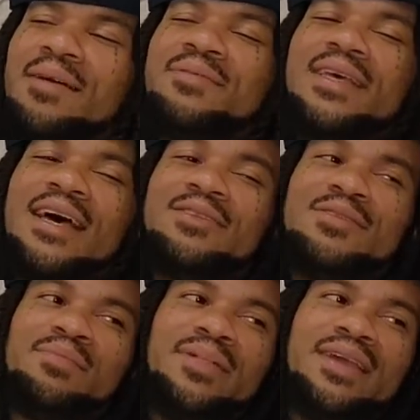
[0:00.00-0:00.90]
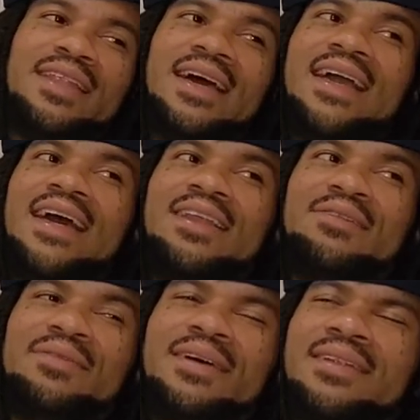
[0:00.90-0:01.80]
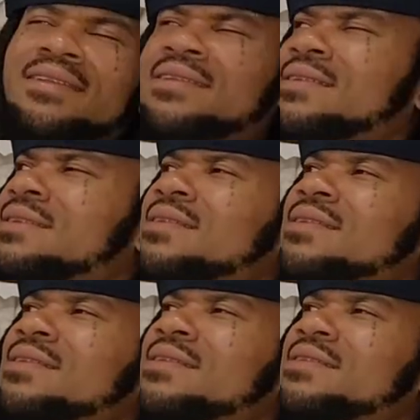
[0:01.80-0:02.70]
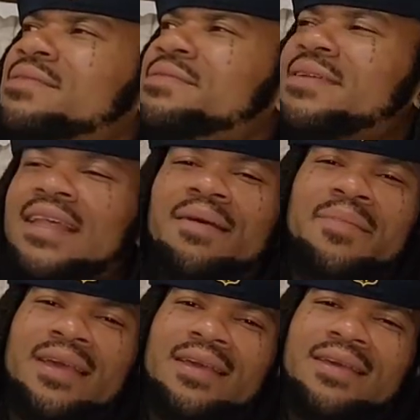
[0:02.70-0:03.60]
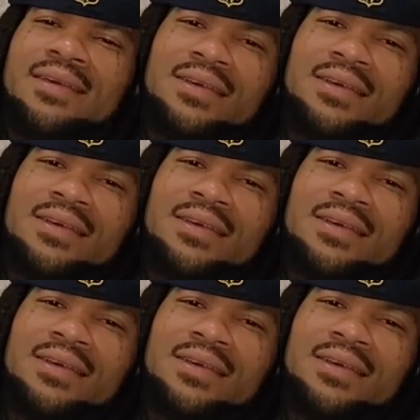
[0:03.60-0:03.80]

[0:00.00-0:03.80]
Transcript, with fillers: I'm side to a bed, I ain't got to do nothing. The fuck that mean?